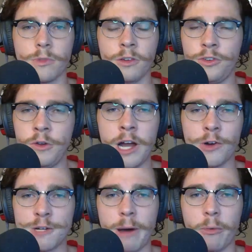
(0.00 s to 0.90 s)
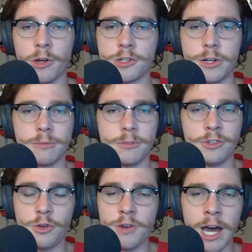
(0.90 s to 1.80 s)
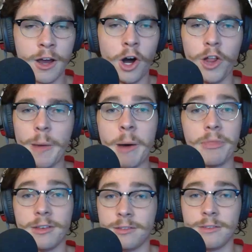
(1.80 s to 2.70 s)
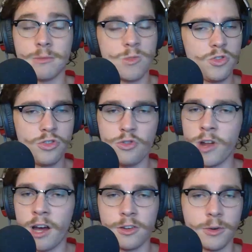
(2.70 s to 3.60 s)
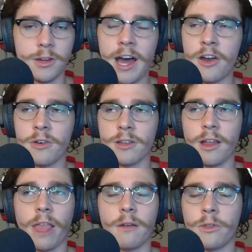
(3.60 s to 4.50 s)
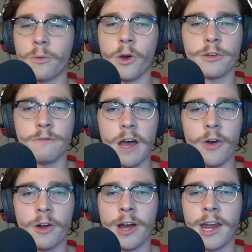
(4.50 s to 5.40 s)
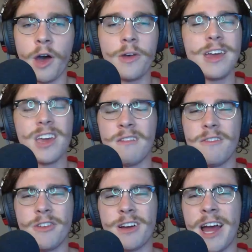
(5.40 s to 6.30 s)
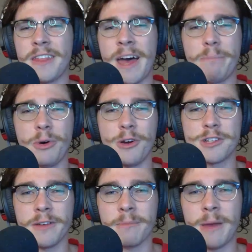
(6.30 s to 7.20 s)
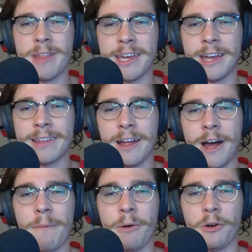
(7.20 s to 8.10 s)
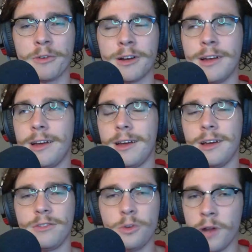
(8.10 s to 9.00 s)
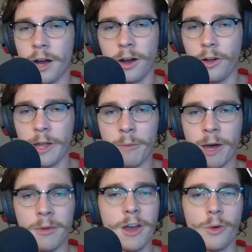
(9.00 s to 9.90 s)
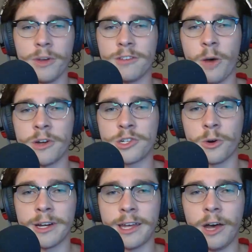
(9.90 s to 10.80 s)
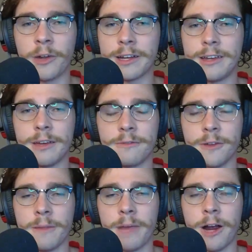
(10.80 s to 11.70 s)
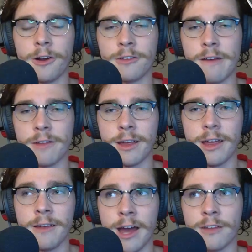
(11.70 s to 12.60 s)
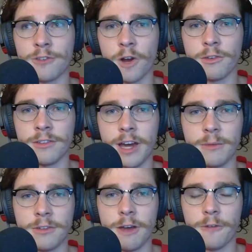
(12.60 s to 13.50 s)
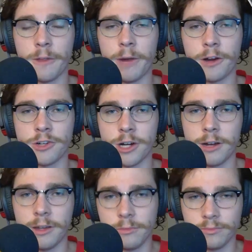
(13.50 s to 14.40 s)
Do not rush Bobby Witt Jr. Do not call him up this season. Do not do it. I know the Royals are 500 right now. Even if they're at that push, like maybe they get that hump over, do not call him up. We saw what Jordan Kelenic did for the Mariners after he got his service time stuff for the Mariners, trying to, of